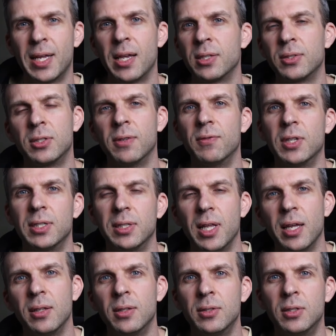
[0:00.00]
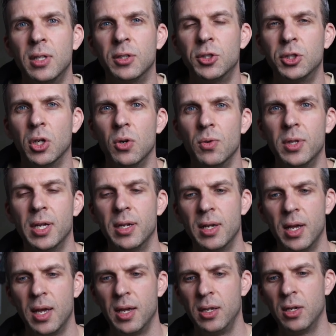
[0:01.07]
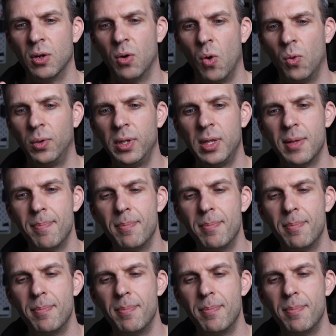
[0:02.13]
tests of this lens that show that, you know, only the